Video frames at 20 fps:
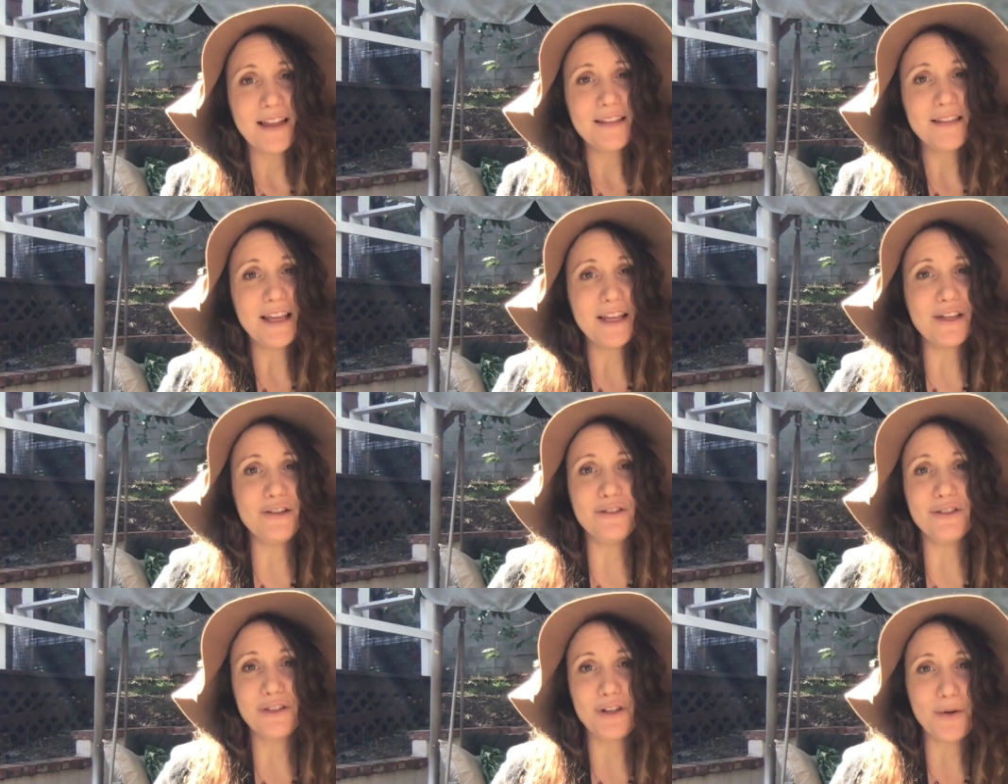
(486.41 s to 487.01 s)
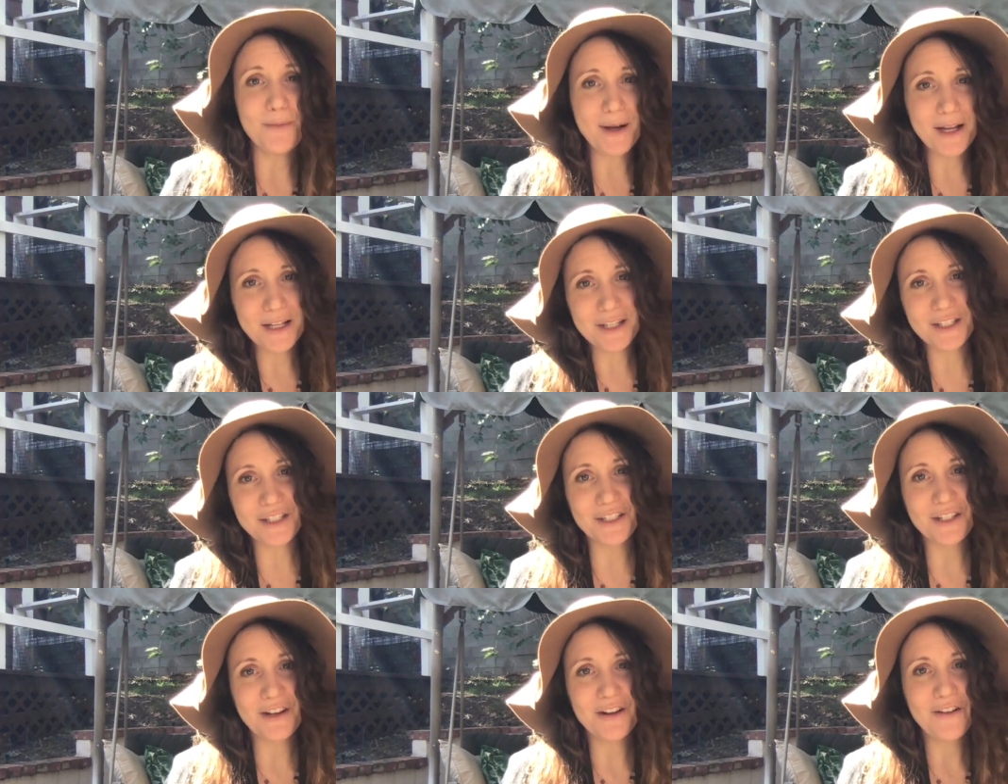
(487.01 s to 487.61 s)
Thank you so much
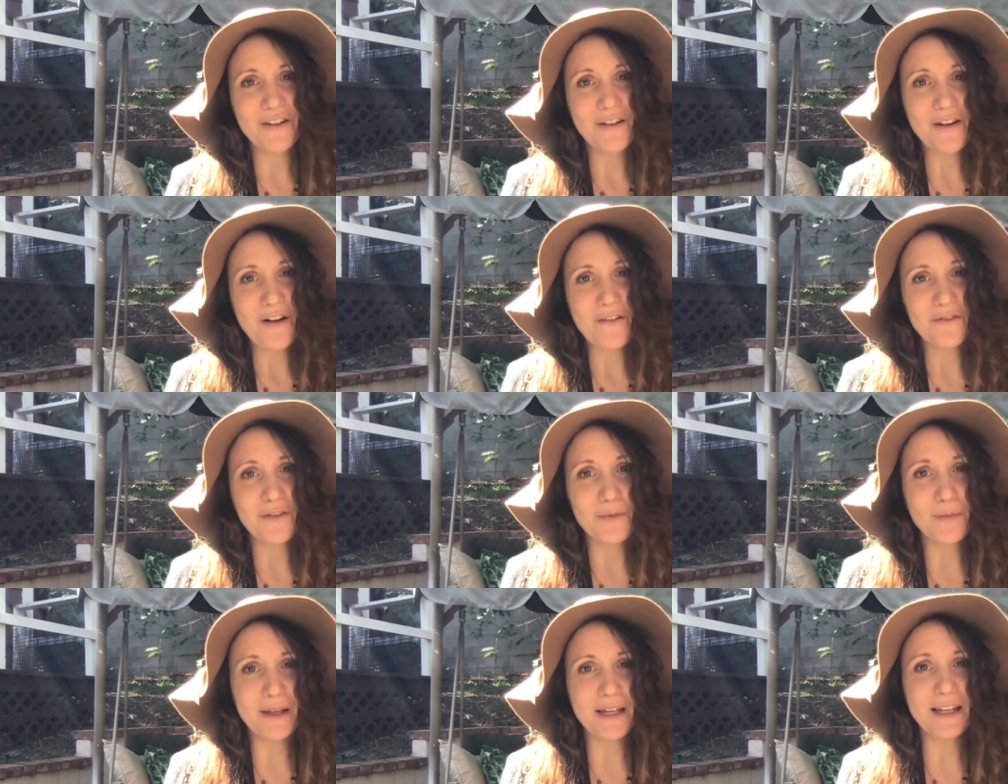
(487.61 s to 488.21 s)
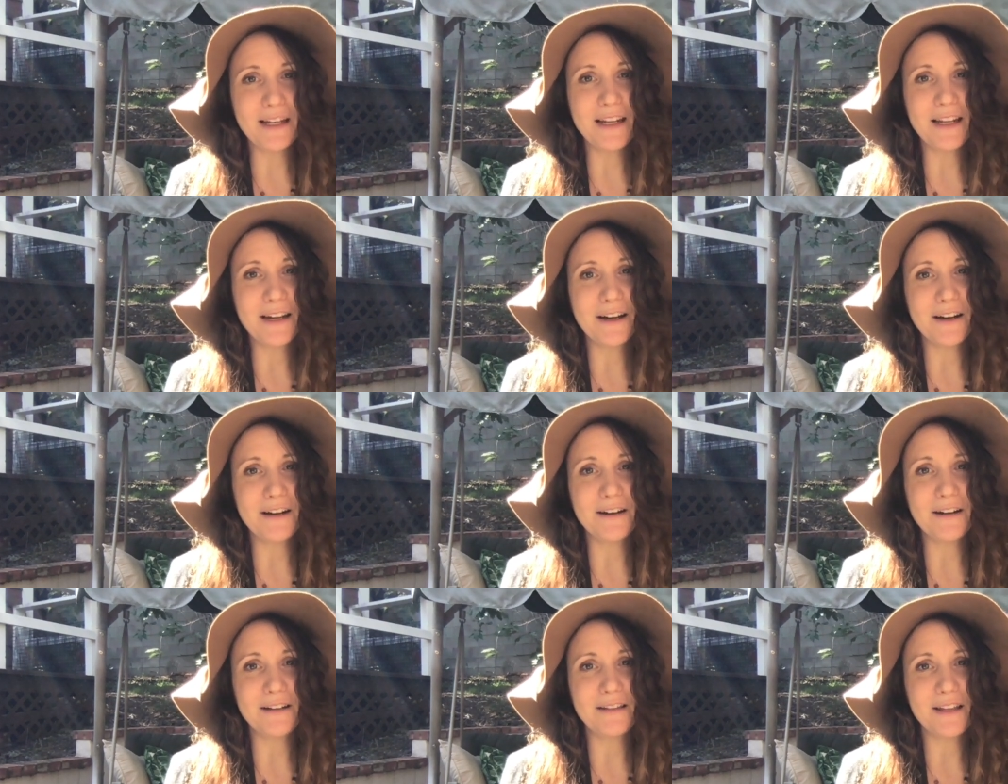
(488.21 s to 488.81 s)
for being
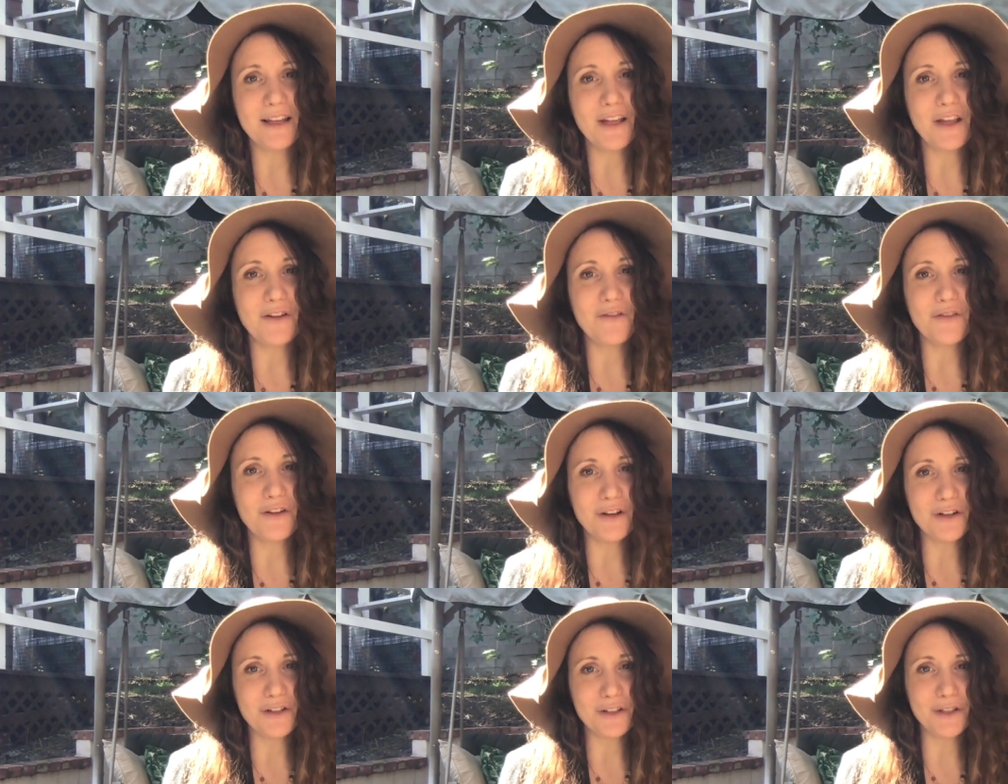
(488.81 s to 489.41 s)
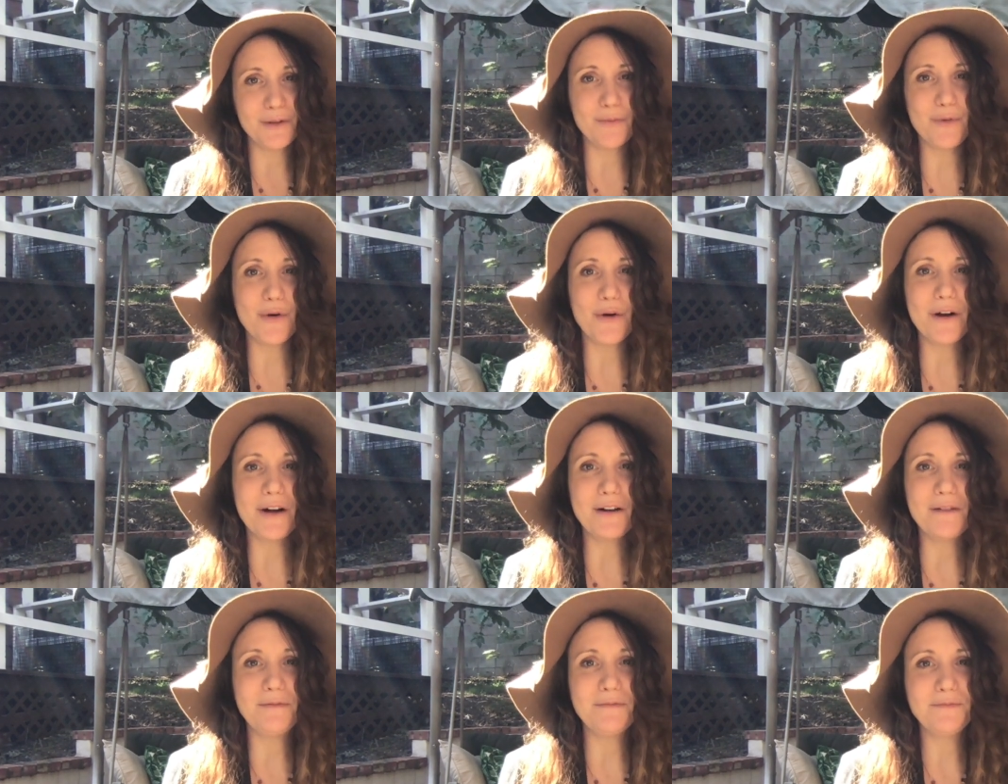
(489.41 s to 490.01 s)
here. Thank you for your
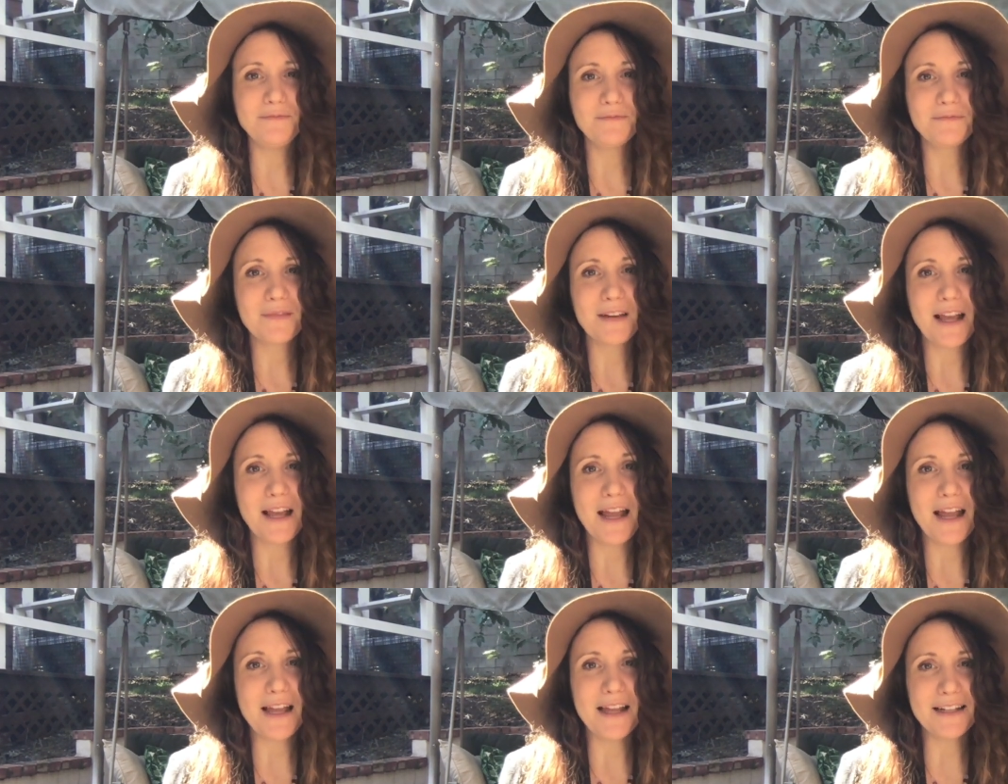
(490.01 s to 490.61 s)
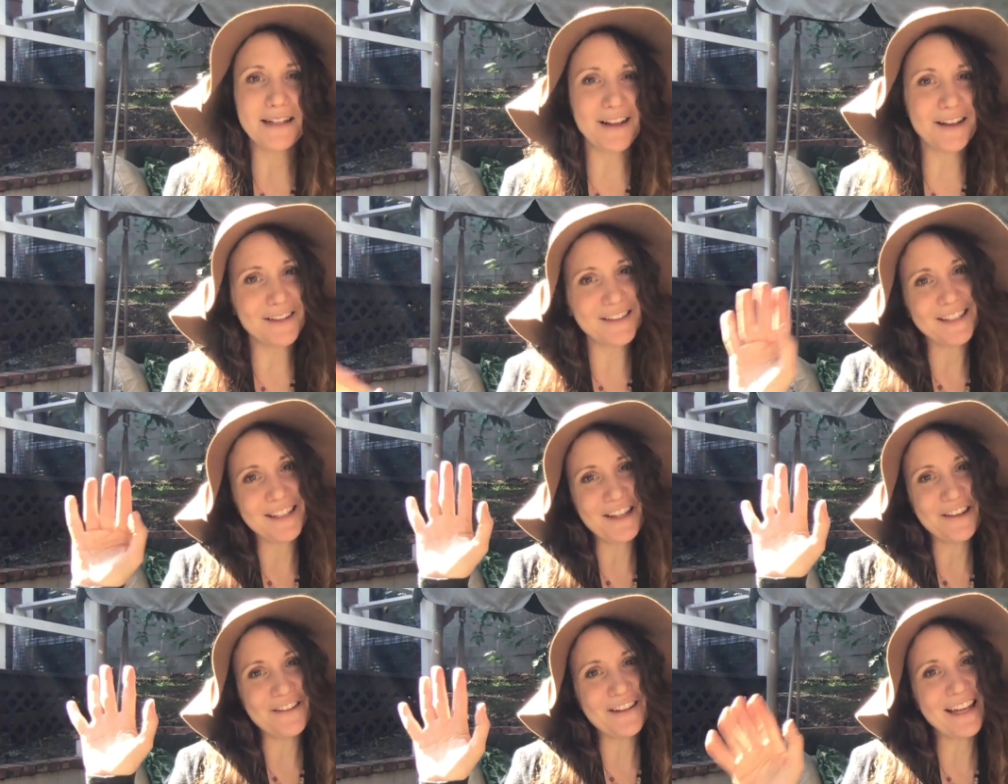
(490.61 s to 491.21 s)
support, and I'll
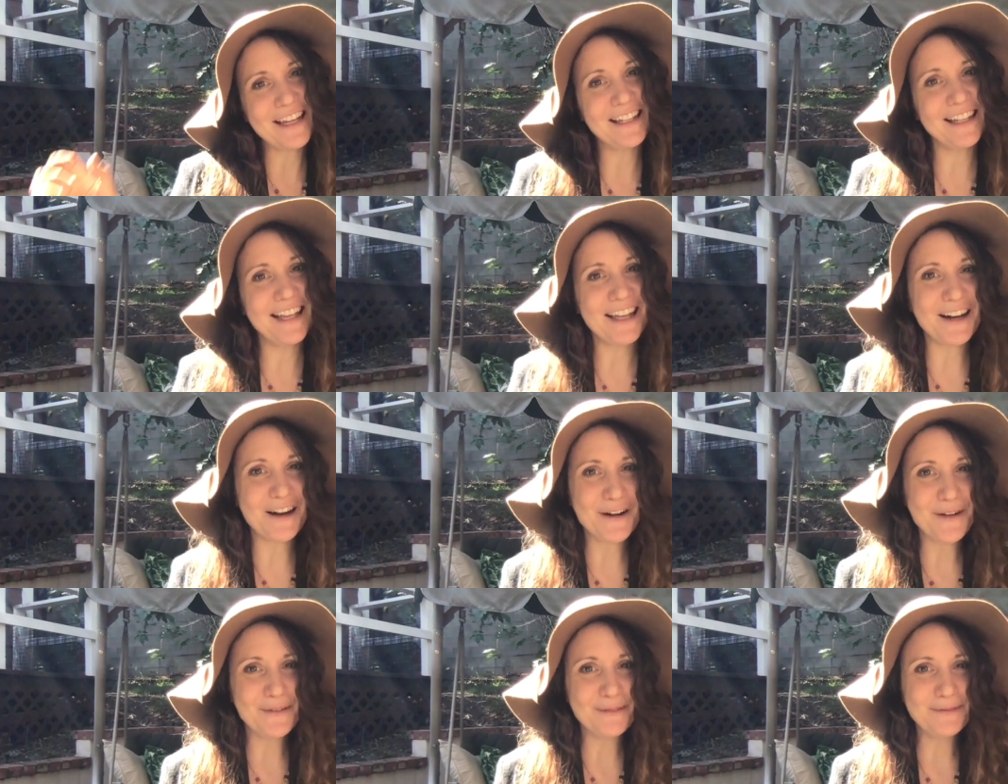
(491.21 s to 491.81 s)
see you again later.